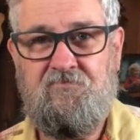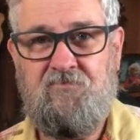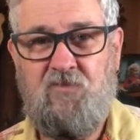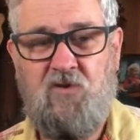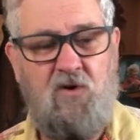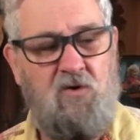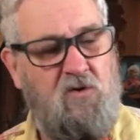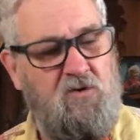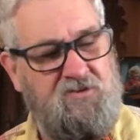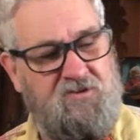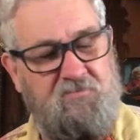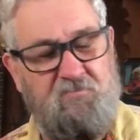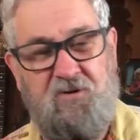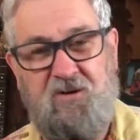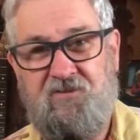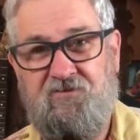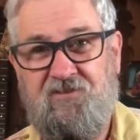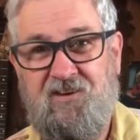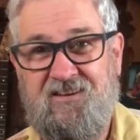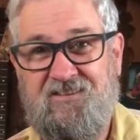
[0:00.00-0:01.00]
Well, it's a B
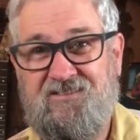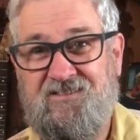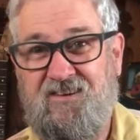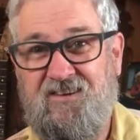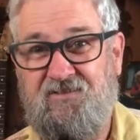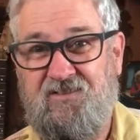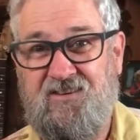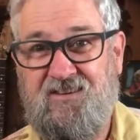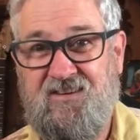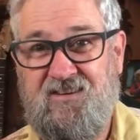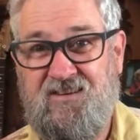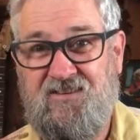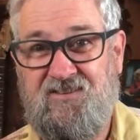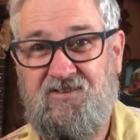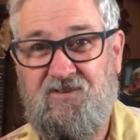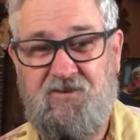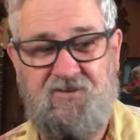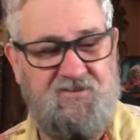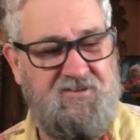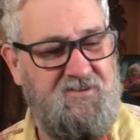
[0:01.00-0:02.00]
flat 7 because it's
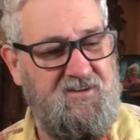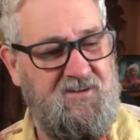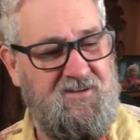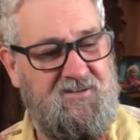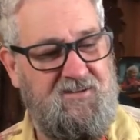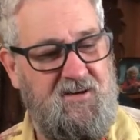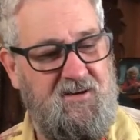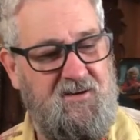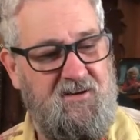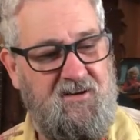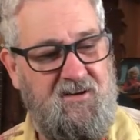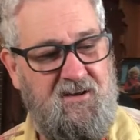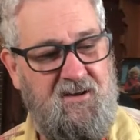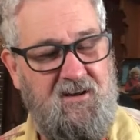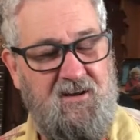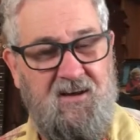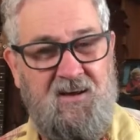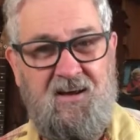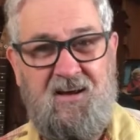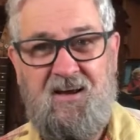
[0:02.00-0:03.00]
nice and easy.
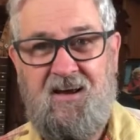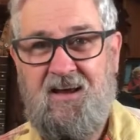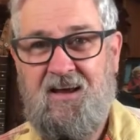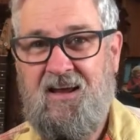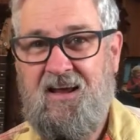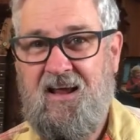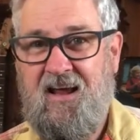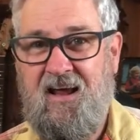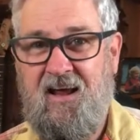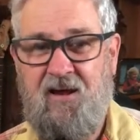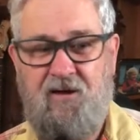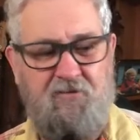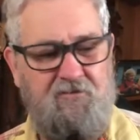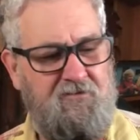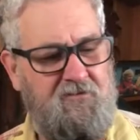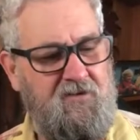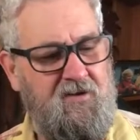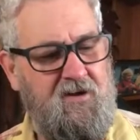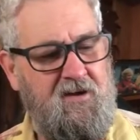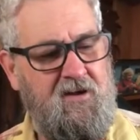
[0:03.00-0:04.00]
F,
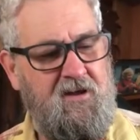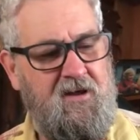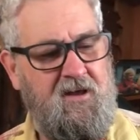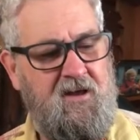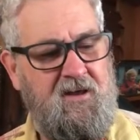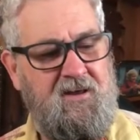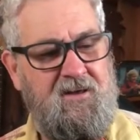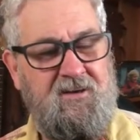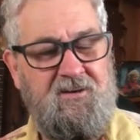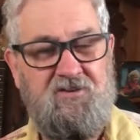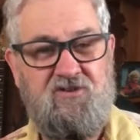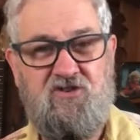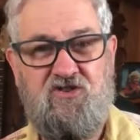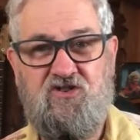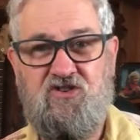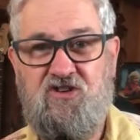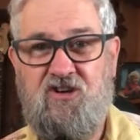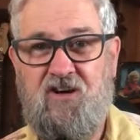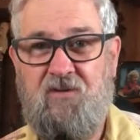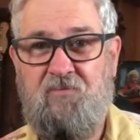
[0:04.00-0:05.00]

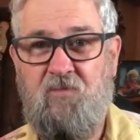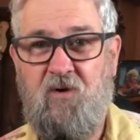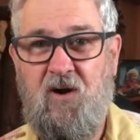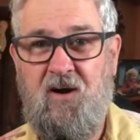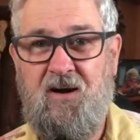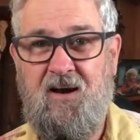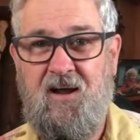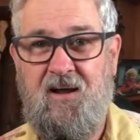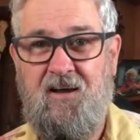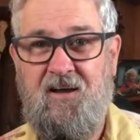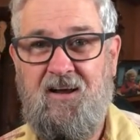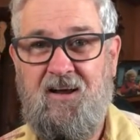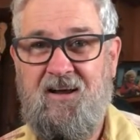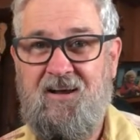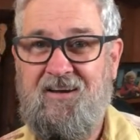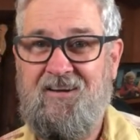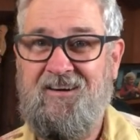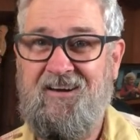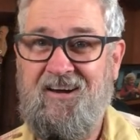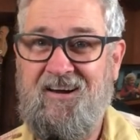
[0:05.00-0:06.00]
G minor.
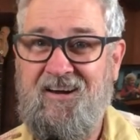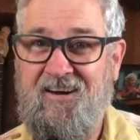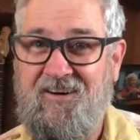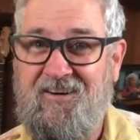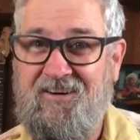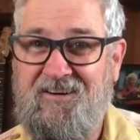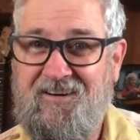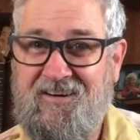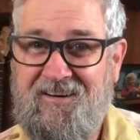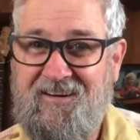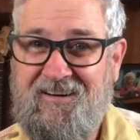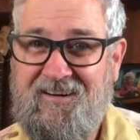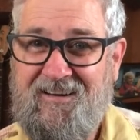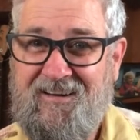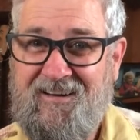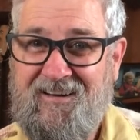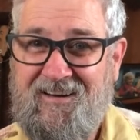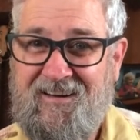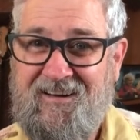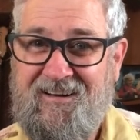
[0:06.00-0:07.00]
Now,
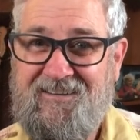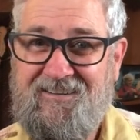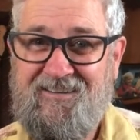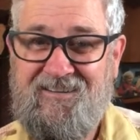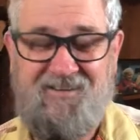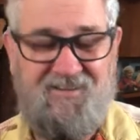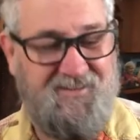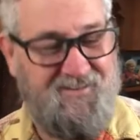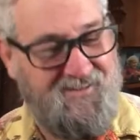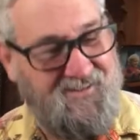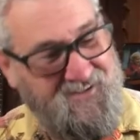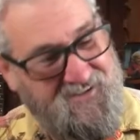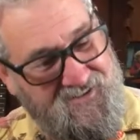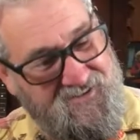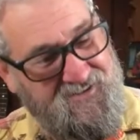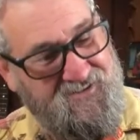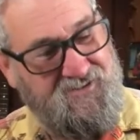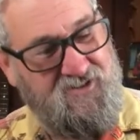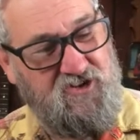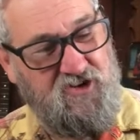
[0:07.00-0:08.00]

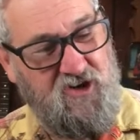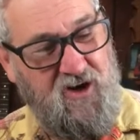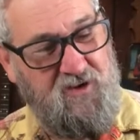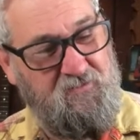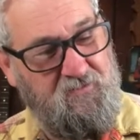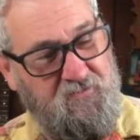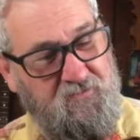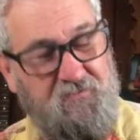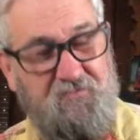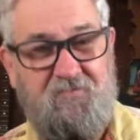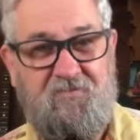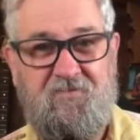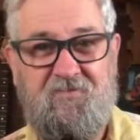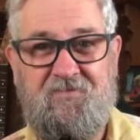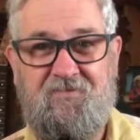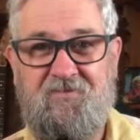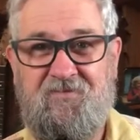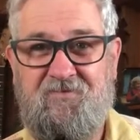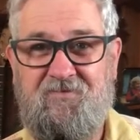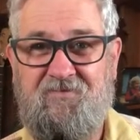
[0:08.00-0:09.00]
this shape
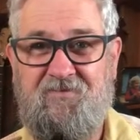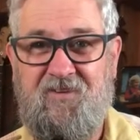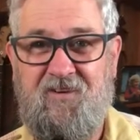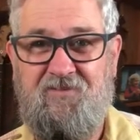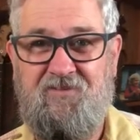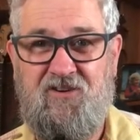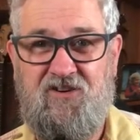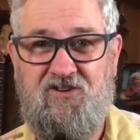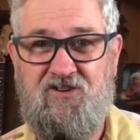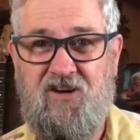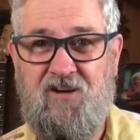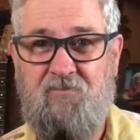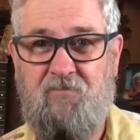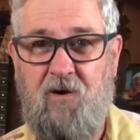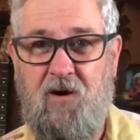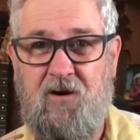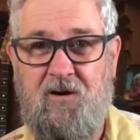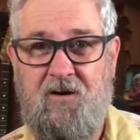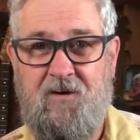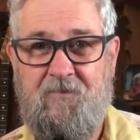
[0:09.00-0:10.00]
of the G
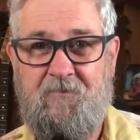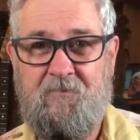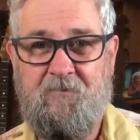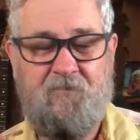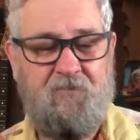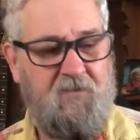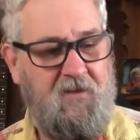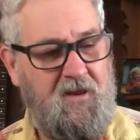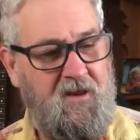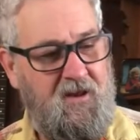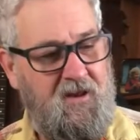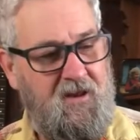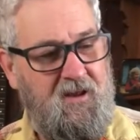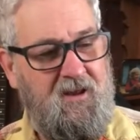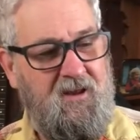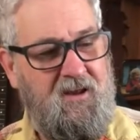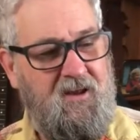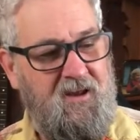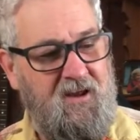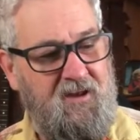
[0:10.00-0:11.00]
minor,
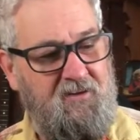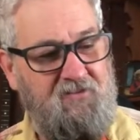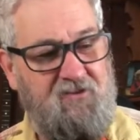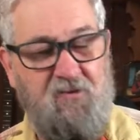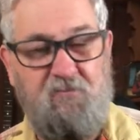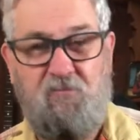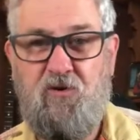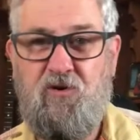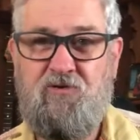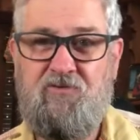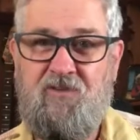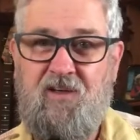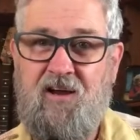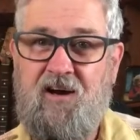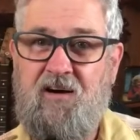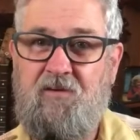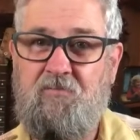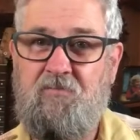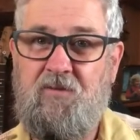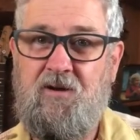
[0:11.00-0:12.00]
if you move that
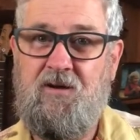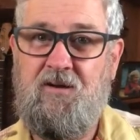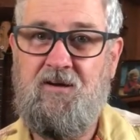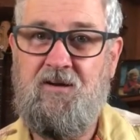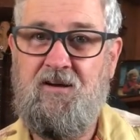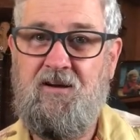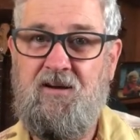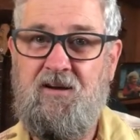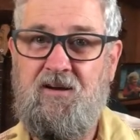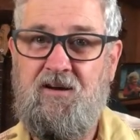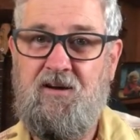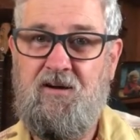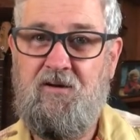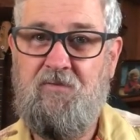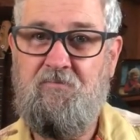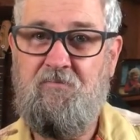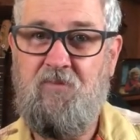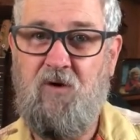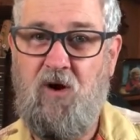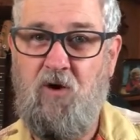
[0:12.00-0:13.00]
up
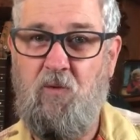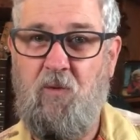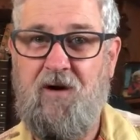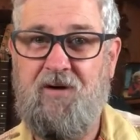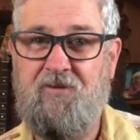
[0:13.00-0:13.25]
by 1